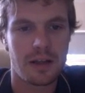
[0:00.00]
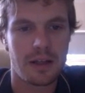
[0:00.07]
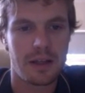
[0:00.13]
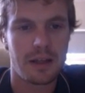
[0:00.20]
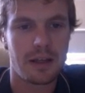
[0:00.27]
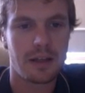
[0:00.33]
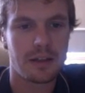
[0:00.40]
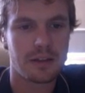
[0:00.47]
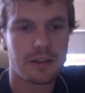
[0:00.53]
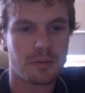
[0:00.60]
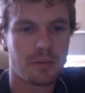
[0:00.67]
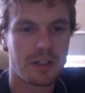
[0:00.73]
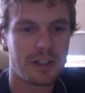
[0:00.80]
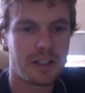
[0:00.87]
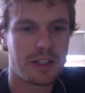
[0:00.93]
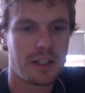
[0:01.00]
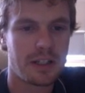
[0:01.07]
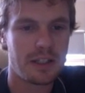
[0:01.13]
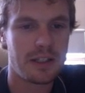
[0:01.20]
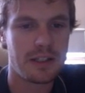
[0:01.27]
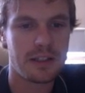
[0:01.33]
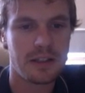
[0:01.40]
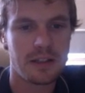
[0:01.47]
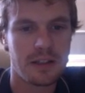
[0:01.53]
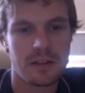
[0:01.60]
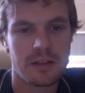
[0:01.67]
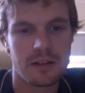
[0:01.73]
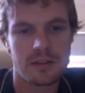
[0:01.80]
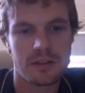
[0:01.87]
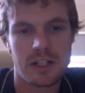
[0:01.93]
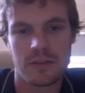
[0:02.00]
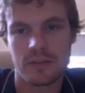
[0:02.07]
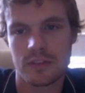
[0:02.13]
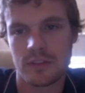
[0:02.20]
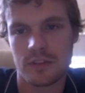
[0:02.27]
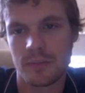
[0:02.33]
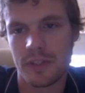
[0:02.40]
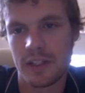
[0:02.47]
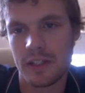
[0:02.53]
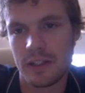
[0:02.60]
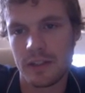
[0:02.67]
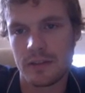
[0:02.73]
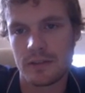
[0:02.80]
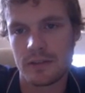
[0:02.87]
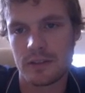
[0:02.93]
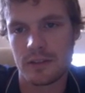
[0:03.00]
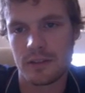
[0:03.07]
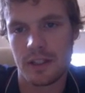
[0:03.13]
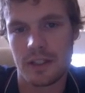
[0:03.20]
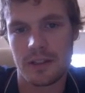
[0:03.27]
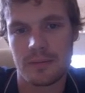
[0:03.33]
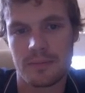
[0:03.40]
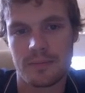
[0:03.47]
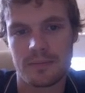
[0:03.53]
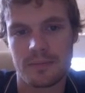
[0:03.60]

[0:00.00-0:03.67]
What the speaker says: and the one down here travels from there to there.